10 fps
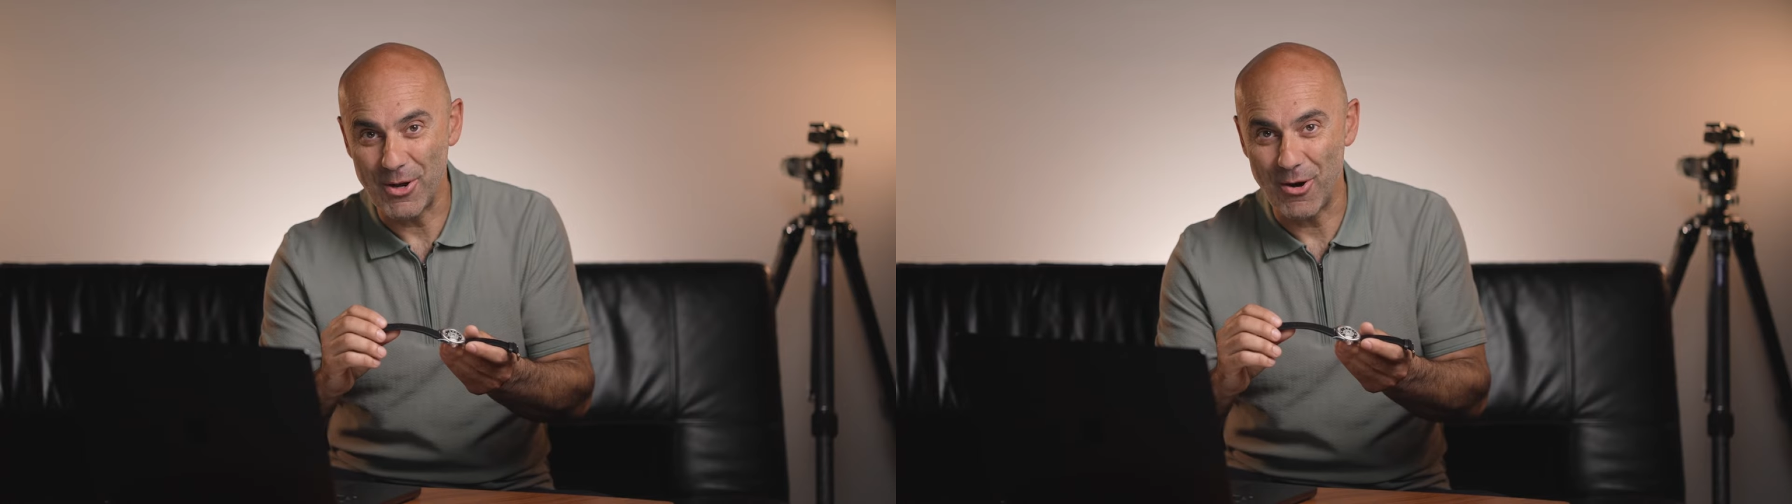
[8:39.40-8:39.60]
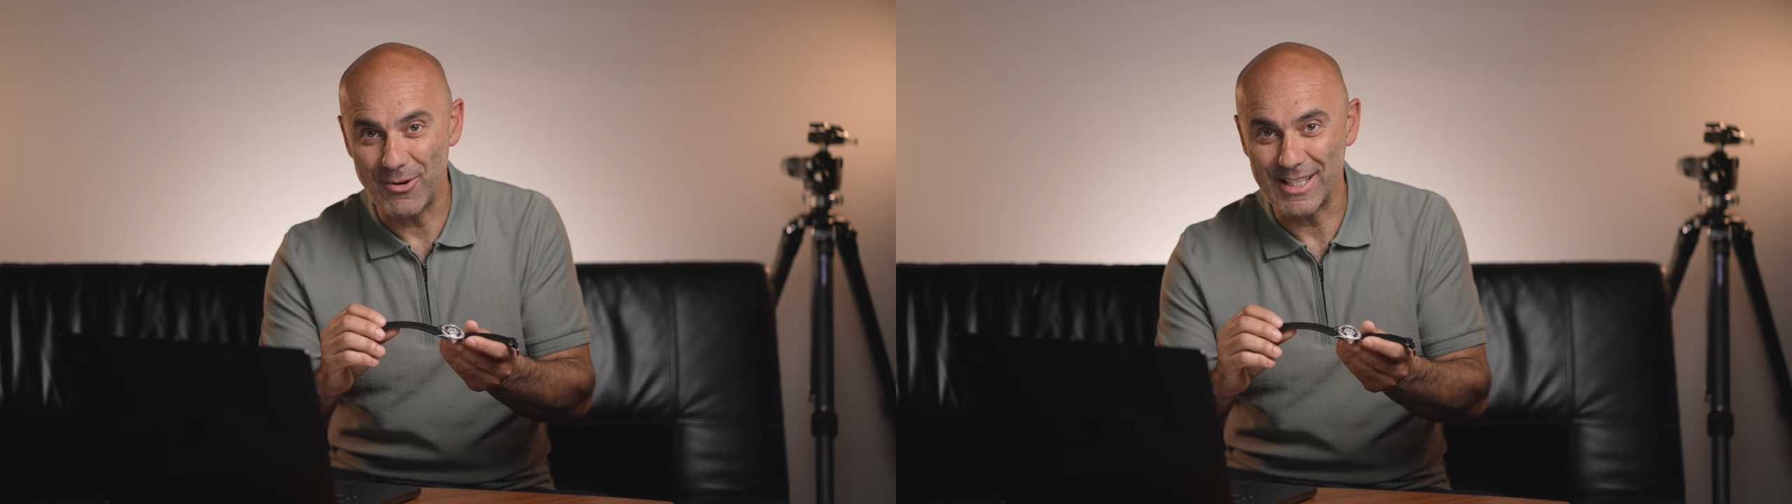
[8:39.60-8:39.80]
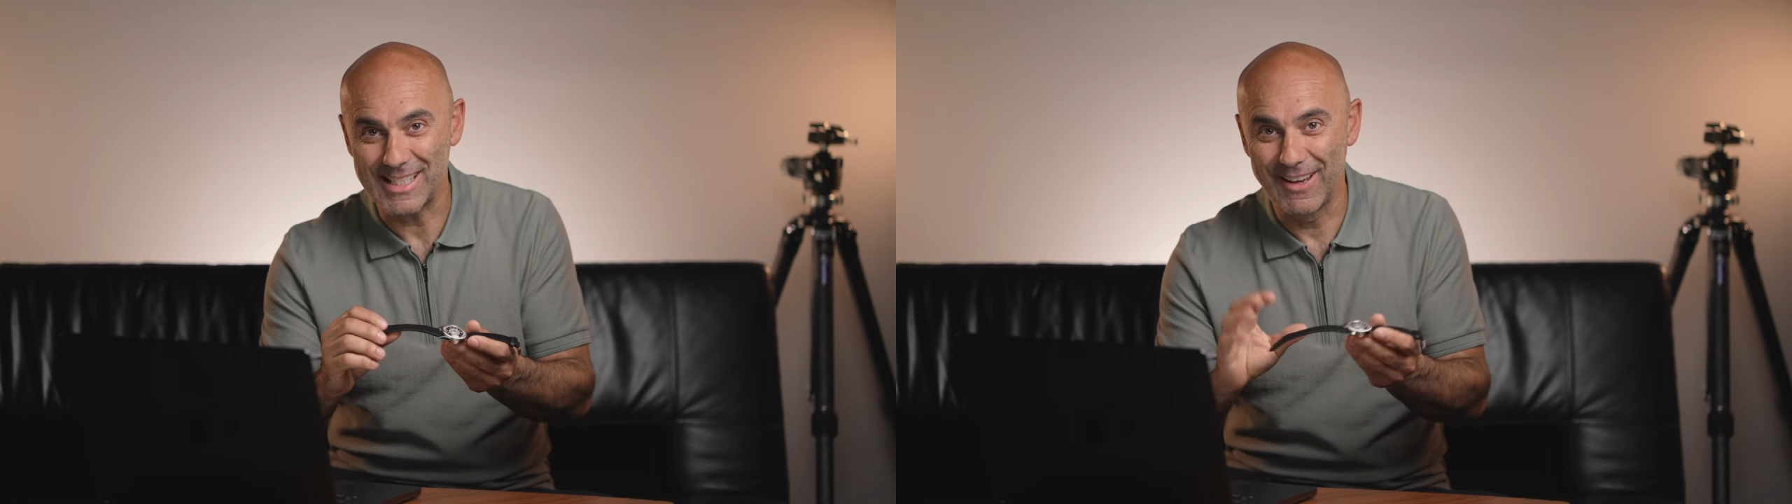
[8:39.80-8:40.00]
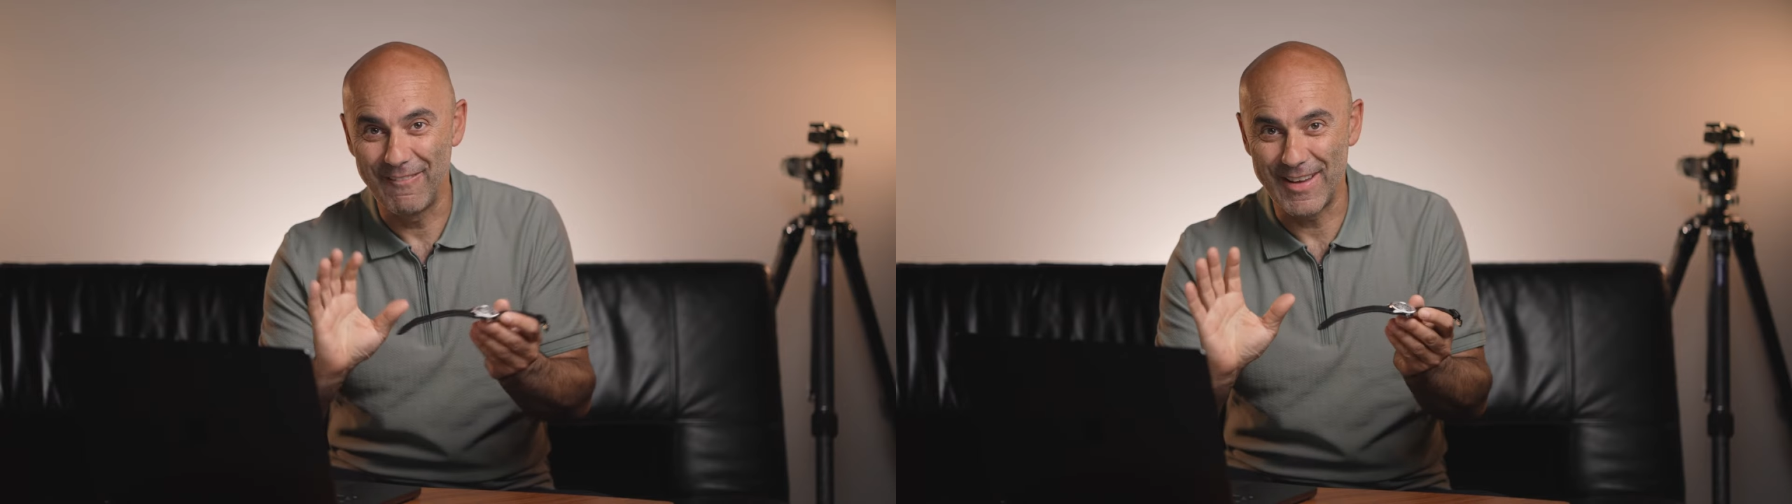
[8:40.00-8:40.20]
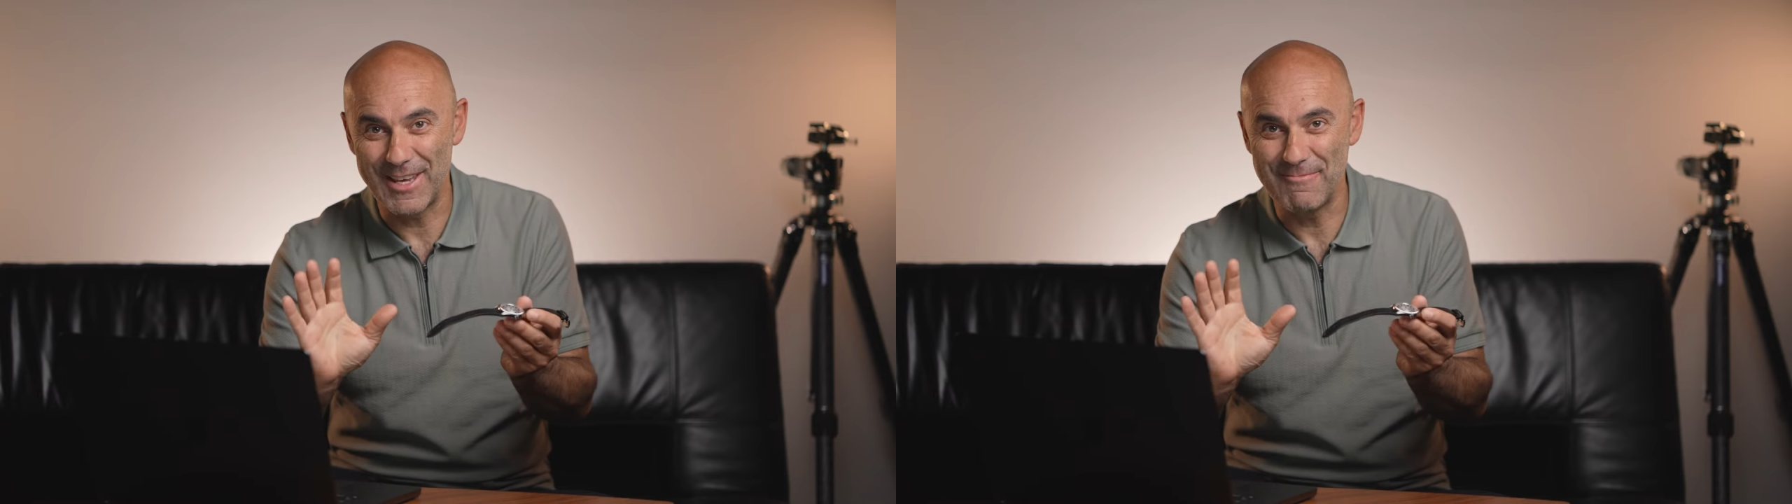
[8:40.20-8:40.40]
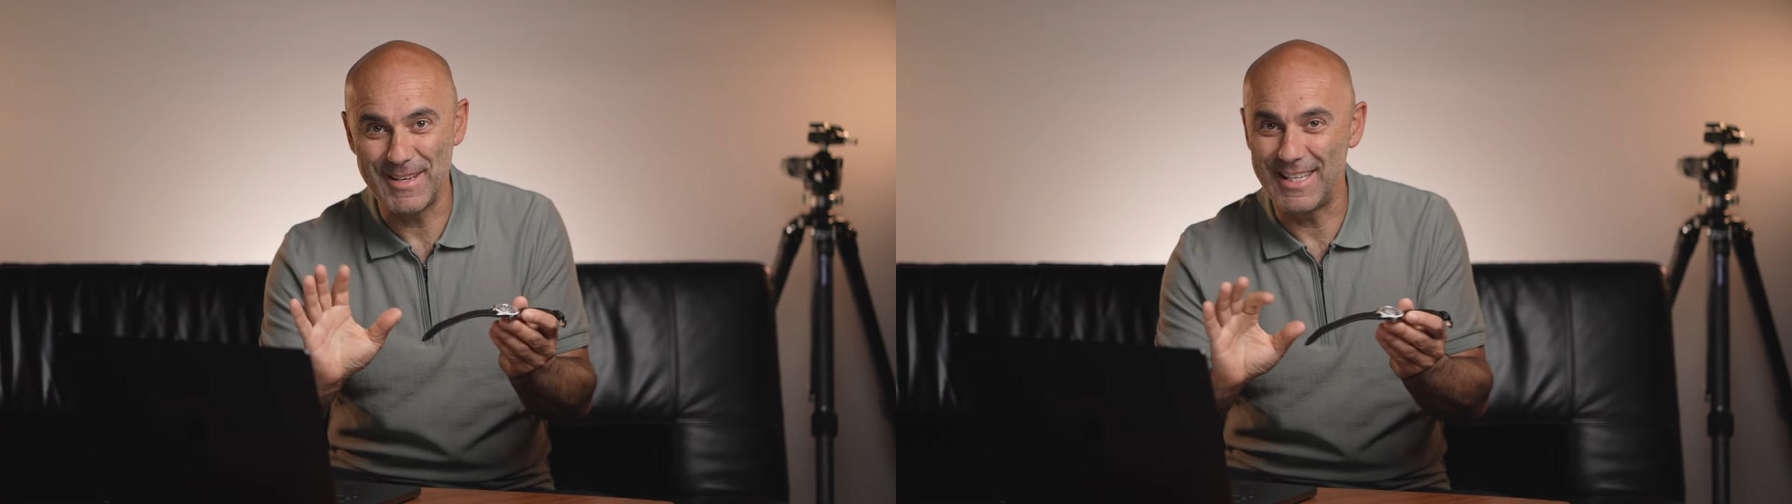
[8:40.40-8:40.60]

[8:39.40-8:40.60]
Oris, forgive me.